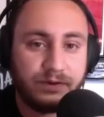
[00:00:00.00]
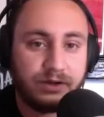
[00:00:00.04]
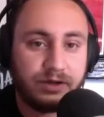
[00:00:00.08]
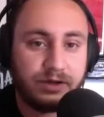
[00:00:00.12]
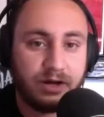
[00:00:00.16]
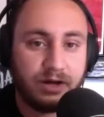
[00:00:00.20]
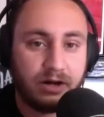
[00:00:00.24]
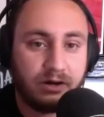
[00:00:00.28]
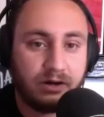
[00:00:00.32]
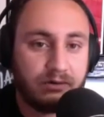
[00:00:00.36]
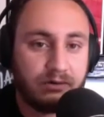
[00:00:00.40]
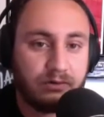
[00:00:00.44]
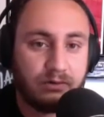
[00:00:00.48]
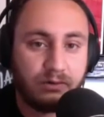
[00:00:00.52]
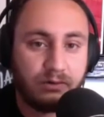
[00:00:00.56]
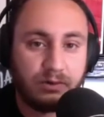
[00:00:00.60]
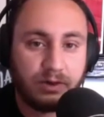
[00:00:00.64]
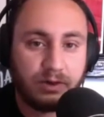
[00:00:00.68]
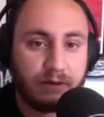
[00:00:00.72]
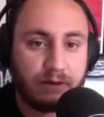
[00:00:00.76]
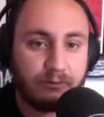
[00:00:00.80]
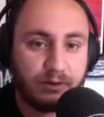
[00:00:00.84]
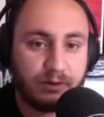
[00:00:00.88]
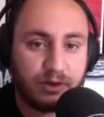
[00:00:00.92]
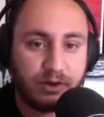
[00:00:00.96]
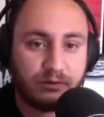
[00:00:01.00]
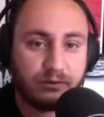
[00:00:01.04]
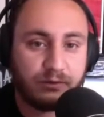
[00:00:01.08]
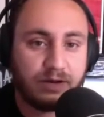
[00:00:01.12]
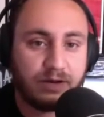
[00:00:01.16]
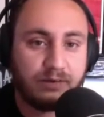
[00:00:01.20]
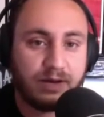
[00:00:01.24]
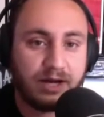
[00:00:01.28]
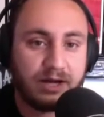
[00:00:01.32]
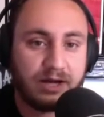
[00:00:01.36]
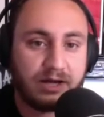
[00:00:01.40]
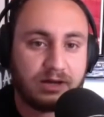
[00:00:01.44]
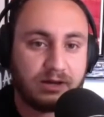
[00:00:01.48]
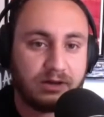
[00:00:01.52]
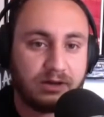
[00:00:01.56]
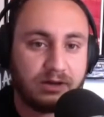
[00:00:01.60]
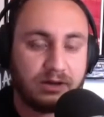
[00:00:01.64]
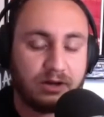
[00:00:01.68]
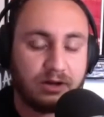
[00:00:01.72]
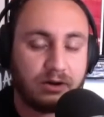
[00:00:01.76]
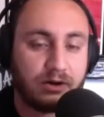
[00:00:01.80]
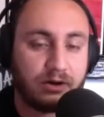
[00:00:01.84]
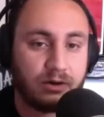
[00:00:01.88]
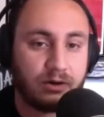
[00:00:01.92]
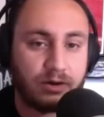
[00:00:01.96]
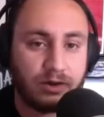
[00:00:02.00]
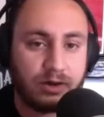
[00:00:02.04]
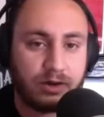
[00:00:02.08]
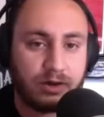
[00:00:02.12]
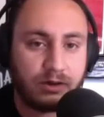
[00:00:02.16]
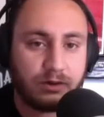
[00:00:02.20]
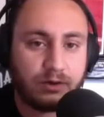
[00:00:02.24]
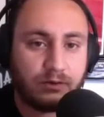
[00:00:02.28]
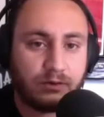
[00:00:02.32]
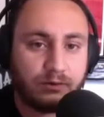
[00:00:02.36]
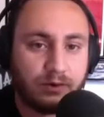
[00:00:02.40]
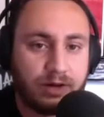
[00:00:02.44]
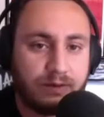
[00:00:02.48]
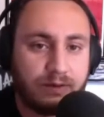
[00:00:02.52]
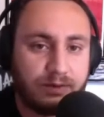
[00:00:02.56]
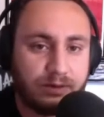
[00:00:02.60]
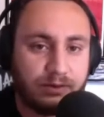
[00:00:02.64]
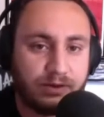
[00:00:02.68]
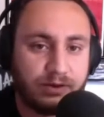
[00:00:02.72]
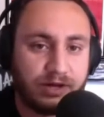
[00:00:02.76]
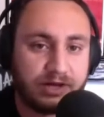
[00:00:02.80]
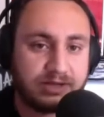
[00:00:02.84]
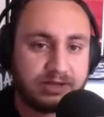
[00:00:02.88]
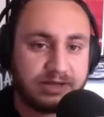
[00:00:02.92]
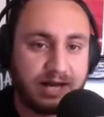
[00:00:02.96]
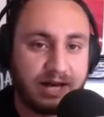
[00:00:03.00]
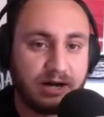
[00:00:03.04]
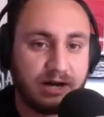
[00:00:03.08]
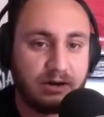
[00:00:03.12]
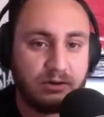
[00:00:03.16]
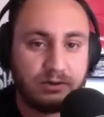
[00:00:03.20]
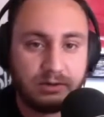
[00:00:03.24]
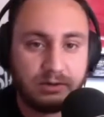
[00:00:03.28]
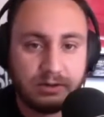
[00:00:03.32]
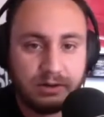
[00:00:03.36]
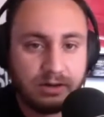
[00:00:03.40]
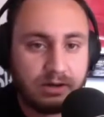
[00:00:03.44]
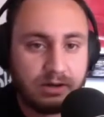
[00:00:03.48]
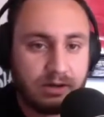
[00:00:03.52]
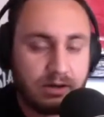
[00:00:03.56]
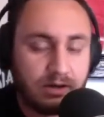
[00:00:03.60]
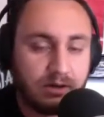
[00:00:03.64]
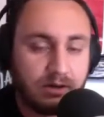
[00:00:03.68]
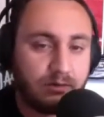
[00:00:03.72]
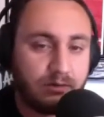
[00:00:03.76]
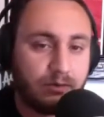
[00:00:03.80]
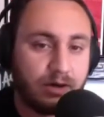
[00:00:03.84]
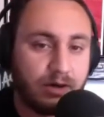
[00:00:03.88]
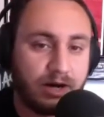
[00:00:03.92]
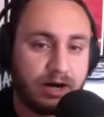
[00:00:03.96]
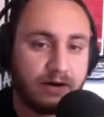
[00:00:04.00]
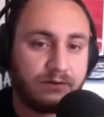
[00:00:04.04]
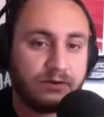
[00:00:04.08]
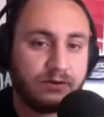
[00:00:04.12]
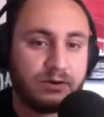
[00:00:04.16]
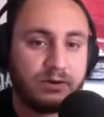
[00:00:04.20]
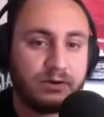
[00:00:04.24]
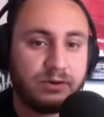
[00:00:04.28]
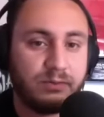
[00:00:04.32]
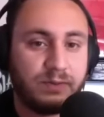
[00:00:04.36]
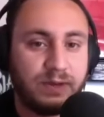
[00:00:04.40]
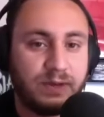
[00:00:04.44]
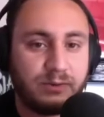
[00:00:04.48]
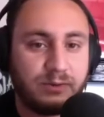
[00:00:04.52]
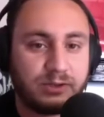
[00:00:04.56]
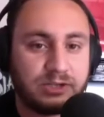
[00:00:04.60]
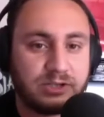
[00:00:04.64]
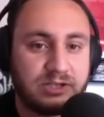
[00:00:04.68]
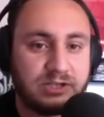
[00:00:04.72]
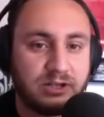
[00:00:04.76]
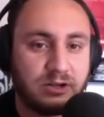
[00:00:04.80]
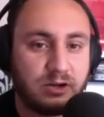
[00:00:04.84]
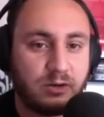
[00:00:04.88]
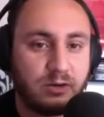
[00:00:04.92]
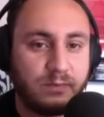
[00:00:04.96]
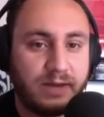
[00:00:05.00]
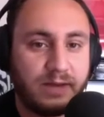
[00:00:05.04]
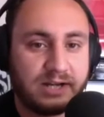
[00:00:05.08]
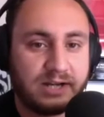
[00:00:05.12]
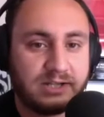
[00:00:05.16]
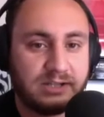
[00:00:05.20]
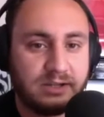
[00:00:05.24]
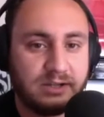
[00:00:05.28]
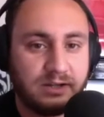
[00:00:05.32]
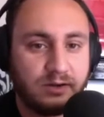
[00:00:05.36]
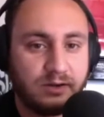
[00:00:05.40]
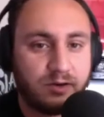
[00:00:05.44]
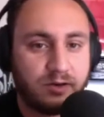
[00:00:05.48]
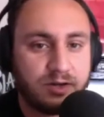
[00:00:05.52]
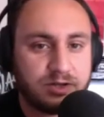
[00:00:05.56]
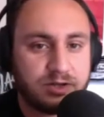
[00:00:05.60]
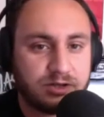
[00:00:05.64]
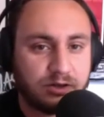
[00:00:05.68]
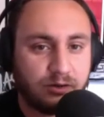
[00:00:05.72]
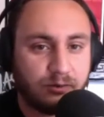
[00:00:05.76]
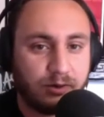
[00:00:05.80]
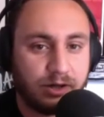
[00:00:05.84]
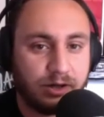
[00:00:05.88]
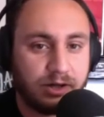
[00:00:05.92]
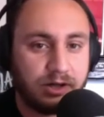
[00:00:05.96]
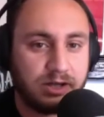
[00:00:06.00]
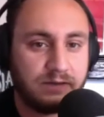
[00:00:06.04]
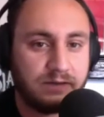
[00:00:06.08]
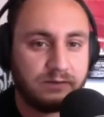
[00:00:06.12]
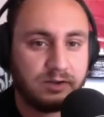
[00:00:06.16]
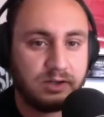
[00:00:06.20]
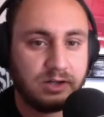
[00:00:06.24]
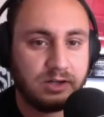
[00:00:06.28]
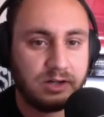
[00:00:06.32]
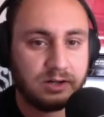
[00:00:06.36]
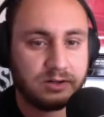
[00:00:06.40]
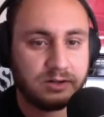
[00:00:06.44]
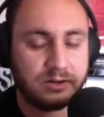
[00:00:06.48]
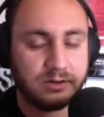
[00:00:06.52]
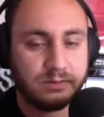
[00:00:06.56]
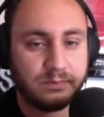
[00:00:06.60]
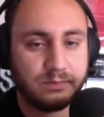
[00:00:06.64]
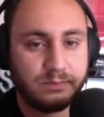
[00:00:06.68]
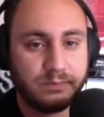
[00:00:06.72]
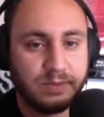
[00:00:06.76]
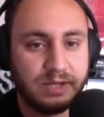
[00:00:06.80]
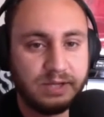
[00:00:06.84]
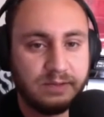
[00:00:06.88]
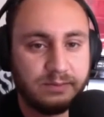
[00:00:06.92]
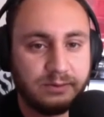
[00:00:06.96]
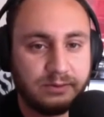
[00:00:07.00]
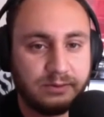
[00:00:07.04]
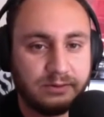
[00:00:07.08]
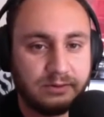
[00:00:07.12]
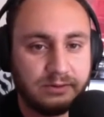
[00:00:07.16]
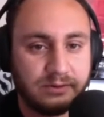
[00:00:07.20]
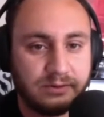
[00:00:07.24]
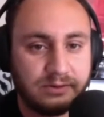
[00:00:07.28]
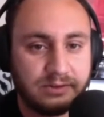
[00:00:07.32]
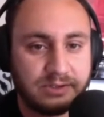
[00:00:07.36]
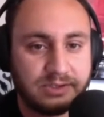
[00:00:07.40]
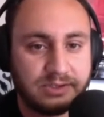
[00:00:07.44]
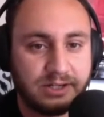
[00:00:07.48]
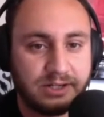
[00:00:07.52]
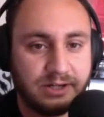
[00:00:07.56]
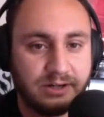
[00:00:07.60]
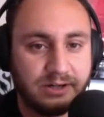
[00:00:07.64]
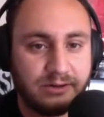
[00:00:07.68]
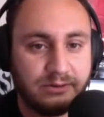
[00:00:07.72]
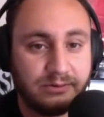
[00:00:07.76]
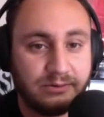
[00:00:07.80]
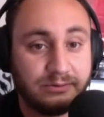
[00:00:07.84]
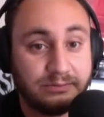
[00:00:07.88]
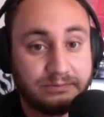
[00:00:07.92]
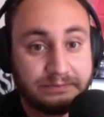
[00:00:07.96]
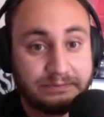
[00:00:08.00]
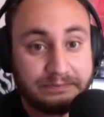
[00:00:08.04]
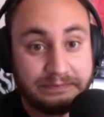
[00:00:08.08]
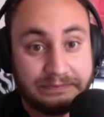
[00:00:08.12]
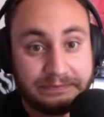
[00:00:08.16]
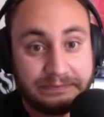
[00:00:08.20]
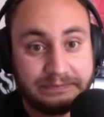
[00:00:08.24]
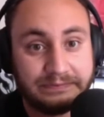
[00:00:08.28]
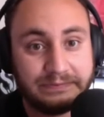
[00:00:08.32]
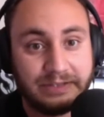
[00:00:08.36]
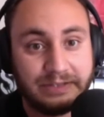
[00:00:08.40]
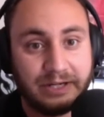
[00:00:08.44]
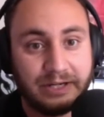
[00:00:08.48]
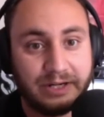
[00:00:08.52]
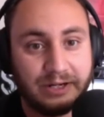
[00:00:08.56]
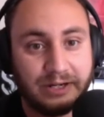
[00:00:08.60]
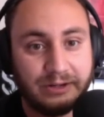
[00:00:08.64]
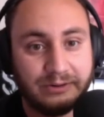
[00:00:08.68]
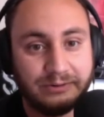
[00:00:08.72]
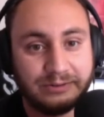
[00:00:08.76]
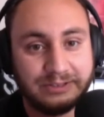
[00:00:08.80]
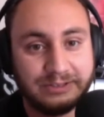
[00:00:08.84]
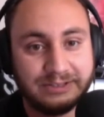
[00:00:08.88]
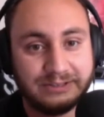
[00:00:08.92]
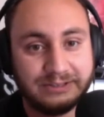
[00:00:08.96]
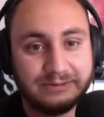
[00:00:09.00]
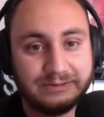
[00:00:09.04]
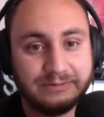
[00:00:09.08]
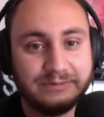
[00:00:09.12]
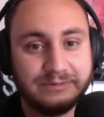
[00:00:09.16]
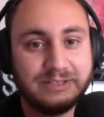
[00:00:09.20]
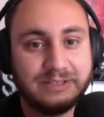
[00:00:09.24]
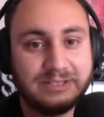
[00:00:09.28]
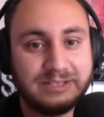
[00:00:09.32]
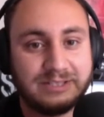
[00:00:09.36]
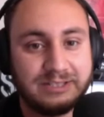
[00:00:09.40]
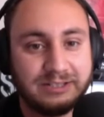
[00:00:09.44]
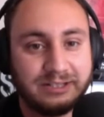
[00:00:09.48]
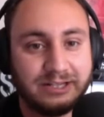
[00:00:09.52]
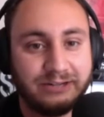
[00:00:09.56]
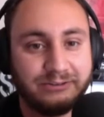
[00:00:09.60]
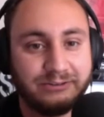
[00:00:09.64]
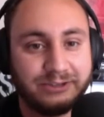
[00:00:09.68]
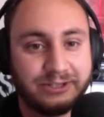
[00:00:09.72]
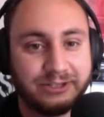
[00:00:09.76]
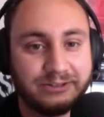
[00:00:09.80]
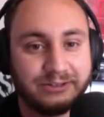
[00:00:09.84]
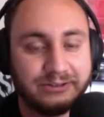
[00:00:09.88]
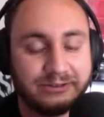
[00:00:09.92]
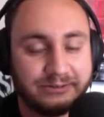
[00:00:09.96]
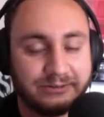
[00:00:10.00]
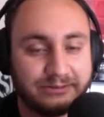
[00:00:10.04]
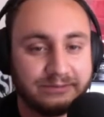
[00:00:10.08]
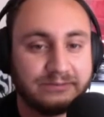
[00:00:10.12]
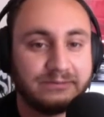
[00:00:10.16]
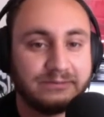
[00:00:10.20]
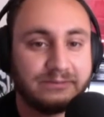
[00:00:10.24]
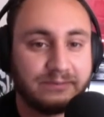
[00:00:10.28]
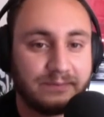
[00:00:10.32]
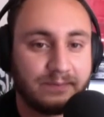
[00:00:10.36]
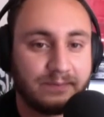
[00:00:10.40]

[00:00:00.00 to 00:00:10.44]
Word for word: you know, that with the remake or the reboot that's out, whatever, the people still go back to the original one, even younger people. So, you know, it's still out there.